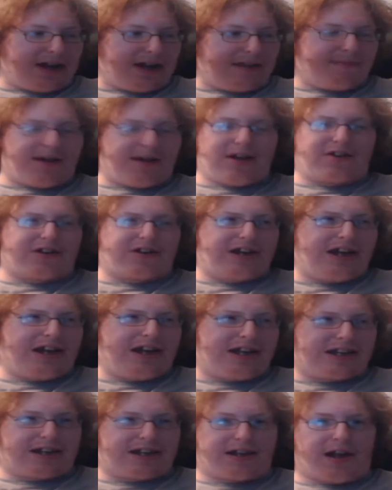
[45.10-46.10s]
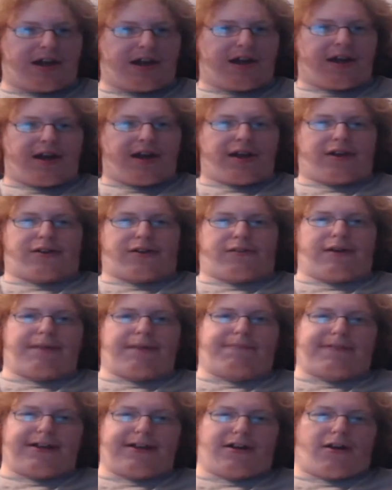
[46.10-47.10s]
much is
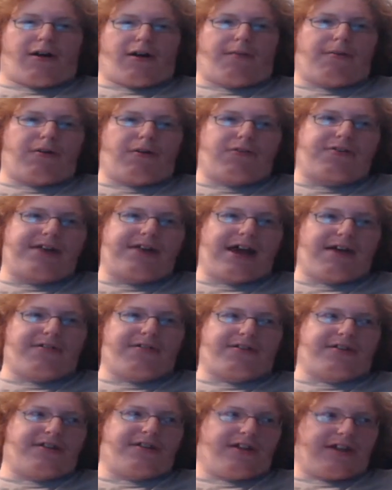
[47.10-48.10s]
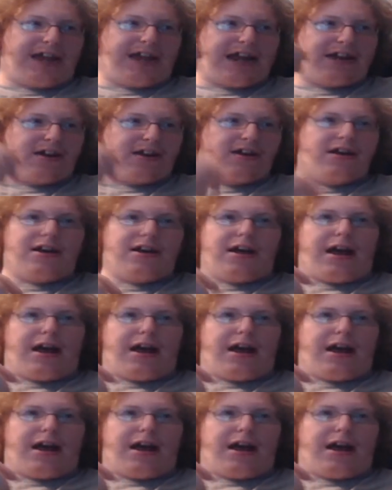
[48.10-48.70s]
scripted almost down to the letter.